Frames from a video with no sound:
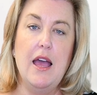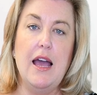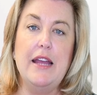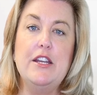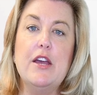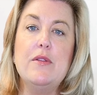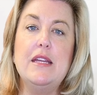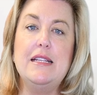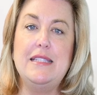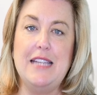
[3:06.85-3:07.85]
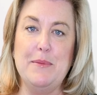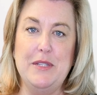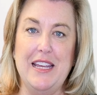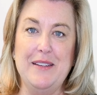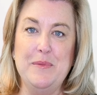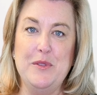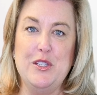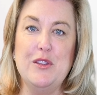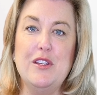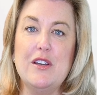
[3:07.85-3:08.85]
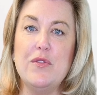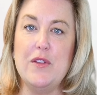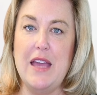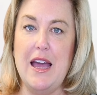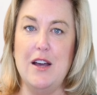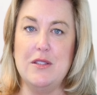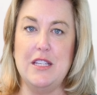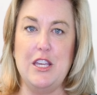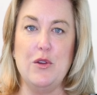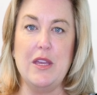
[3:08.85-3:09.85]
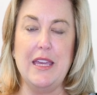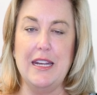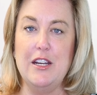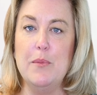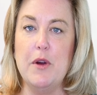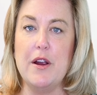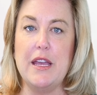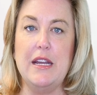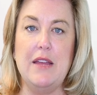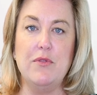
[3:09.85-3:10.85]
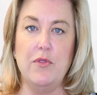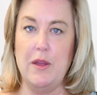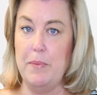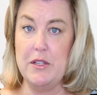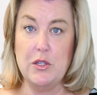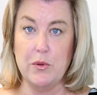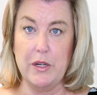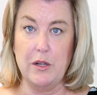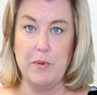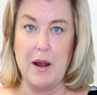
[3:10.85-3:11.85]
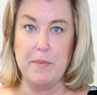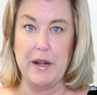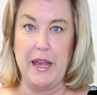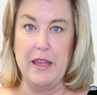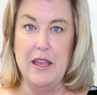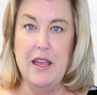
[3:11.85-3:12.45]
I know that it's tempting to look for the house that you could get at a bargain and flip into a rental property.